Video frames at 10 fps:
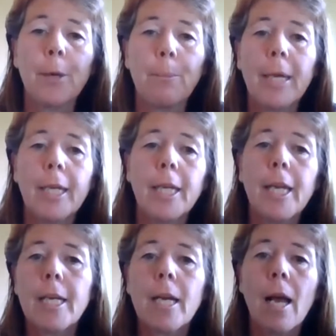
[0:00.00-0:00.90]

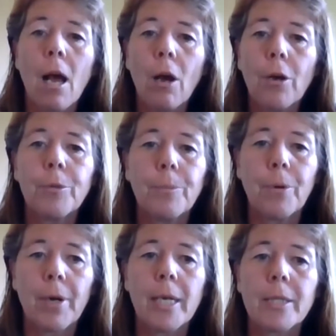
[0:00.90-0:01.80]
making our own
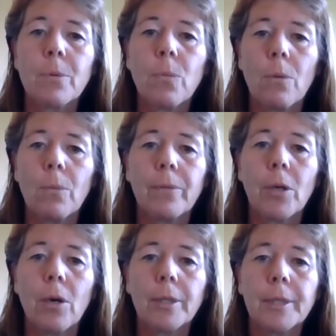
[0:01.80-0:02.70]
products with what we've
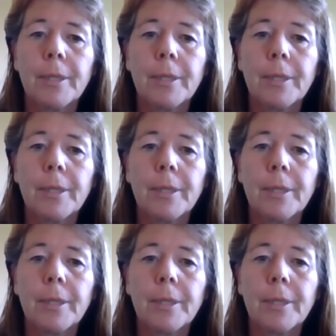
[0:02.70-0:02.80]
got.